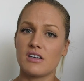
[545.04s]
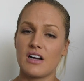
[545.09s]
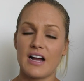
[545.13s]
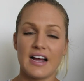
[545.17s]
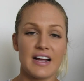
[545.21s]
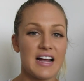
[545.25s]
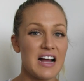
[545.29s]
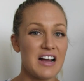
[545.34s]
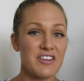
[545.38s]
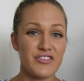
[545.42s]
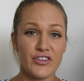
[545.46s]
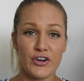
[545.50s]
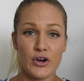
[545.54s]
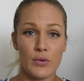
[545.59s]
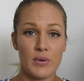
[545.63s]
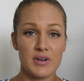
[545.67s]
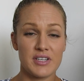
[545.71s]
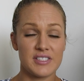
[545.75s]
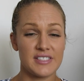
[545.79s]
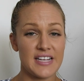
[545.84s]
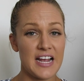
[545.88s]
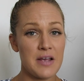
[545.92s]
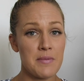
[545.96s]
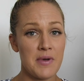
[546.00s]
don't know what
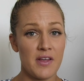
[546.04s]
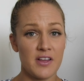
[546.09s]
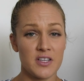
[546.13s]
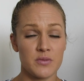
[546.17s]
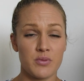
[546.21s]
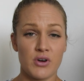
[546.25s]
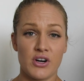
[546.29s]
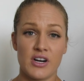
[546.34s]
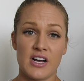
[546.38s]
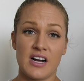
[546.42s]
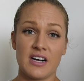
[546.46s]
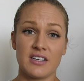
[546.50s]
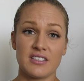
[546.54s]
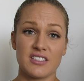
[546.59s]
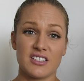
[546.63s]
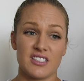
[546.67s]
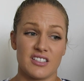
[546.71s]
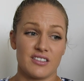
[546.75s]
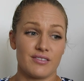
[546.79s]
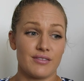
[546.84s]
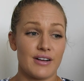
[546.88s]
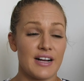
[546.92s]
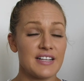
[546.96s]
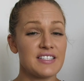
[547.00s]
to say about this product.
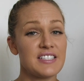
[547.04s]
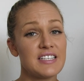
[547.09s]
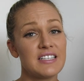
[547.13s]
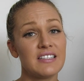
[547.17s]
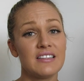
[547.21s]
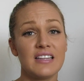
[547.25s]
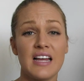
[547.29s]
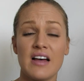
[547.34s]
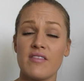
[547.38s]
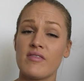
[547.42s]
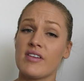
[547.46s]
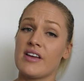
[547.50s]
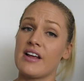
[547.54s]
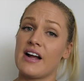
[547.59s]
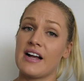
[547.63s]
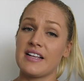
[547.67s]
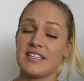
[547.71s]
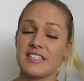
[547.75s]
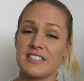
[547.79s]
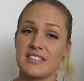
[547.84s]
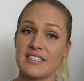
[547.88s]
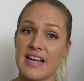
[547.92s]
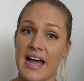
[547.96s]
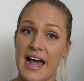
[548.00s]
I didn't love it. I
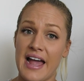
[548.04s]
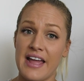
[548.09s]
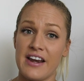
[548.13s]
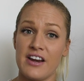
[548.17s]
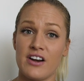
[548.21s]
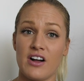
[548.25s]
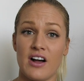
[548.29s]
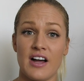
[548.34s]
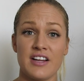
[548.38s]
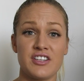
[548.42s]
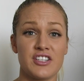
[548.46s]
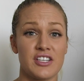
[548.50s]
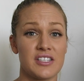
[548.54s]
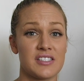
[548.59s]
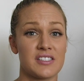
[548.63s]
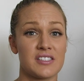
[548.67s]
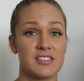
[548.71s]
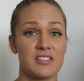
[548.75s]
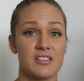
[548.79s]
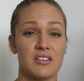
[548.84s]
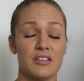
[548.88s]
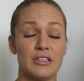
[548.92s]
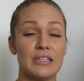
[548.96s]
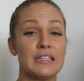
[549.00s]
didn't hate it. I
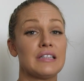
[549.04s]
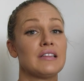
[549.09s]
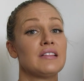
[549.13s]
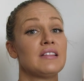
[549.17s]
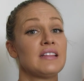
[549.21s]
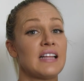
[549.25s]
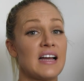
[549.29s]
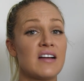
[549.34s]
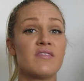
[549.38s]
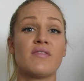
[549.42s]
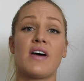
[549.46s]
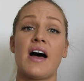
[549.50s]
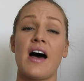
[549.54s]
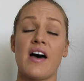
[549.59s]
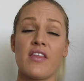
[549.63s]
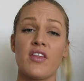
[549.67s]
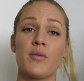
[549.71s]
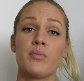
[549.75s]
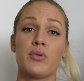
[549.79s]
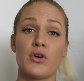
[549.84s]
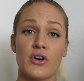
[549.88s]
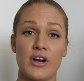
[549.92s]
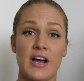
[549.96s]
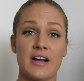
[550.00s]
just love
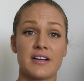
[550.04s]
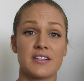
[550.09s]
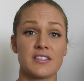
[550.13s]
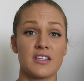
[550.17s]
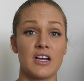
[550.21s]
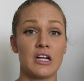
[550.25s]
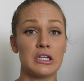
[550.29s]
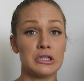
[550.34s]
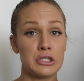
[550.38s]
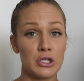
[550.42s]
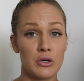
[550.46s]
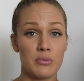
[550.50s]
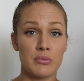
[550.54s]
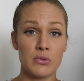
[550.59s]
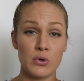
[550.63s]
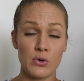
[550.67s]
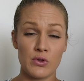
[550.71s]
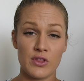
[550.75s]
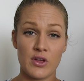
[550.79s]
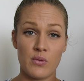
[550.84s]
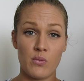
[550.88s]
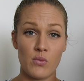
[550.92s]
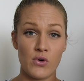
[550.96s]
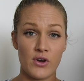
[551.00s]
other products a lot
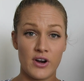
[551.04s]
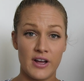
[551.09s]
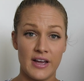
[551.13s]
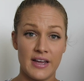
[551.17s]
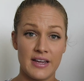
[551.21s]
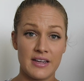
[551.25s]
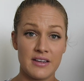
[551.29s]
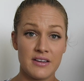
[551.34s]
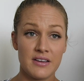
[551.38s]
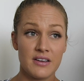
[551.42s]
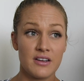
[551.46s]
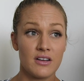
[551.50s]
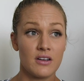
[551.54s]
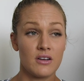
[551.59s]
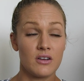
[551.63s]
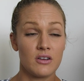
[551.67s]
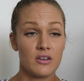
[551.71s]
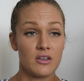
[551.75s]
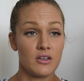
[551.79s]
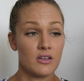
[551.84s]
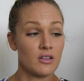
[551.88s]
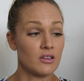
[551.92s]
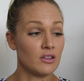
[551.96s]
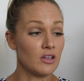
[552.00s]
more than what I
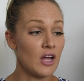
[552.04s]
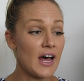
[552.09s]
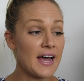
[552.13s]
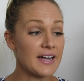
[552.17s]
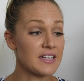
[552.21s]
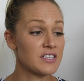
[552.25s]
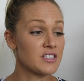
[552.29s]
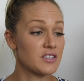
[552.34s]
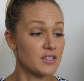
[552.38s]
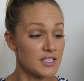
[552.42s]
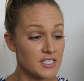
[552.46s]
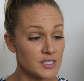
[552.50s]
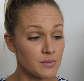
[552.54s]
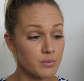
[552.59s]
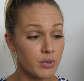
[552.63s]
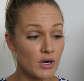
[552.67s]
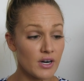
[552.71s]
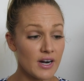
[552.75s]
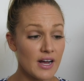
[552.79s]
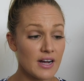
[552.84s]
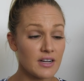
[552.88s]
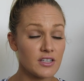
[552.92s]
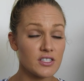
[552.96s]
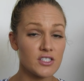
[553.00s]
liked this
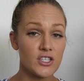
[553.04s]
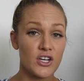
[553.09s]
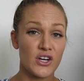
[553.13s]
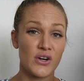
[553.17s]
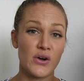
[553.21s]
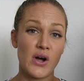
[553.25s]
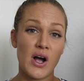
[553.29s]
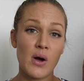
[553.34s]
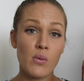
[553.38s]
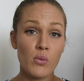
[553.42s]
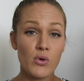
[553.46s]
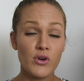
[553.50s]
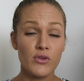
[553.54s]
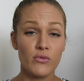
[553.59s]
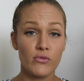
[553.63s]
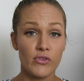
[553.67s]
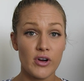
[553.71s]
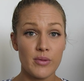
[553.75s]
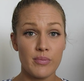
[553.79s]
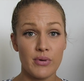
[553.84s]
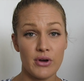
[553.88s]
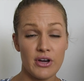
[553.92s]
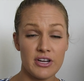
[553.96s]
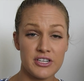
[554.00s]
product, so I wouldn't
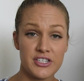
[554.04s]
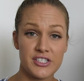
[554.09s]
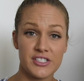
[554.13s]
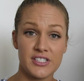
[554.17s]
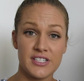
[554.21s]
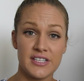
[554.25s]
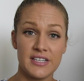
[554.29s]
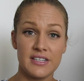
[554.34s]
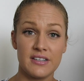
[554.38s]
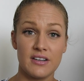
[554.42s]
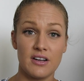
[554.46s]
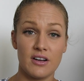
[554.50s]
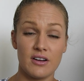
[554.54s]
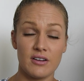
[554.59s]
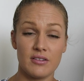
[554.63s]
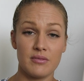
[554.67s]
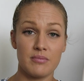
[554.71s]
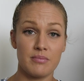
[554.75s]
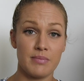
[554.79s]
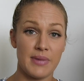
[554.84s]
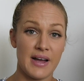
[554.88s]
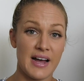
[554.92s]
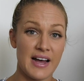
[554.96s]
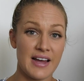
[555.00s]
repurchase it,
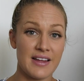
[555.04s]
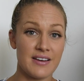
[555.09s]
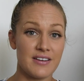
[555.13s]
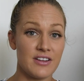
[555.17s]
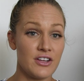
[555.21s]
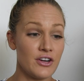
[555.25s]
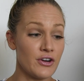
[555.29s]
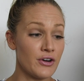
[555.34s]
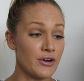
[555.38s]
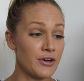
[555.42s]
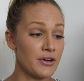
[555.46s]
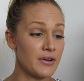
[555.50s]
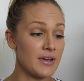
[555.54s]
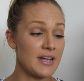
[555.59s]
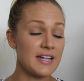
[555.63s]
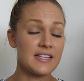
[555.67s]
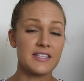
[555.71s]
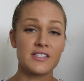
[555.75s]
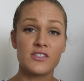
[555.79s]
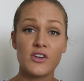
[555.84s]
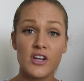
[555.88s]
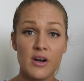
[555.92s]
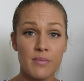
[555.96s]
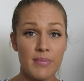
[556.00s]
but, you know,
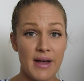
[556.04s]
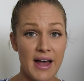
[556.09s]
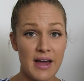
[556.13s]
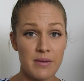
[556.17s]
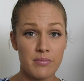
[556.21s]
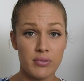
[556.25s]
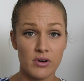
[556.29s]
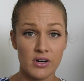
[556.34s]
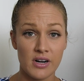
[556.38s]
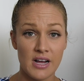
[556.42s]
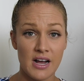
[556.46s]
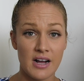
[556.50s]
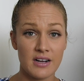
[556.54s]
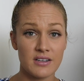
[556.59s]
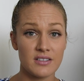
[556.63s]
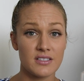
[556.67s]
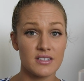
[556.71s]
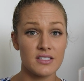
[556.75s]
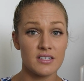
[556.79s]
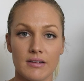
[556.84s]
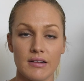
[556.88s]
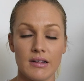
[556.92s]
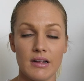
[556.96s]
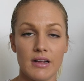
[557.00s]
it's not a bad
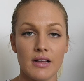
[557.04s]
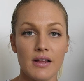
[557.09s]
product.